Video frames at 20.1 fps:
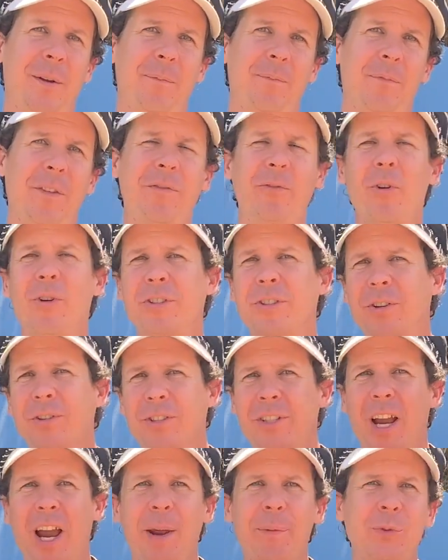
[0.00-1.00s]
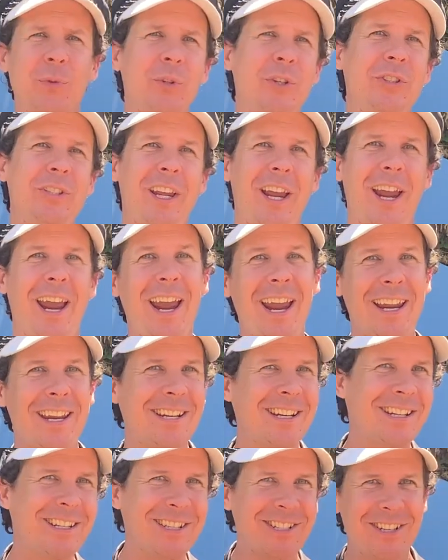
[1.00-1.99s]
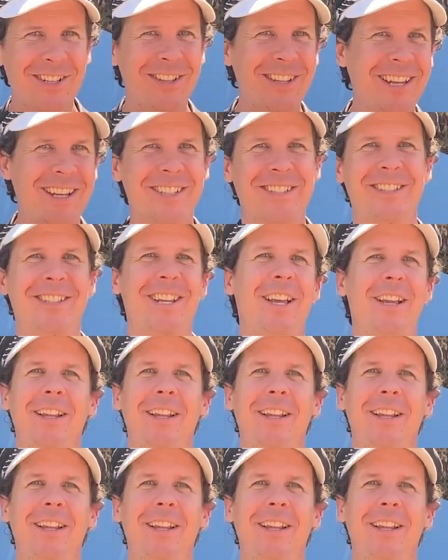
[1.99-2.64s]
Of course, there's times when you say, "Hey, you need to do this."